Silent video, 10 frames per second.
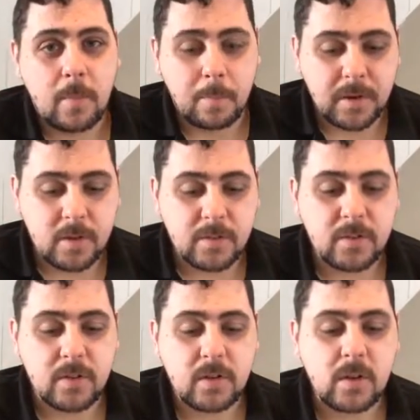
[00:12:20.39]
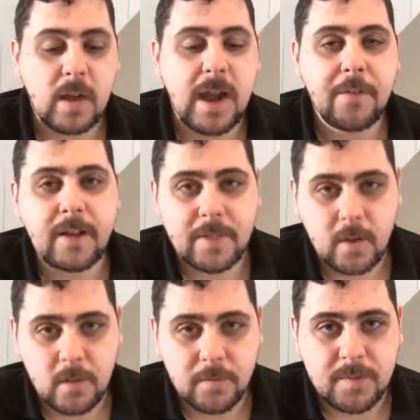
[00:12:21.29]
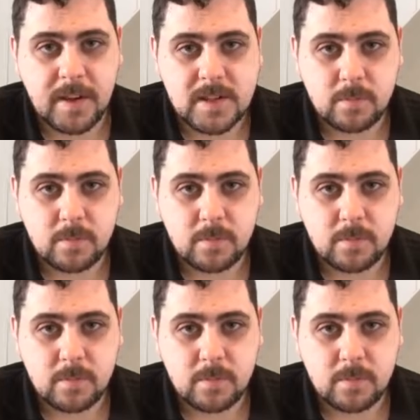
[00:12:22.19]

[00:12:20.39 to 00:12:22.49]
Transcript: because you haven't had the conversation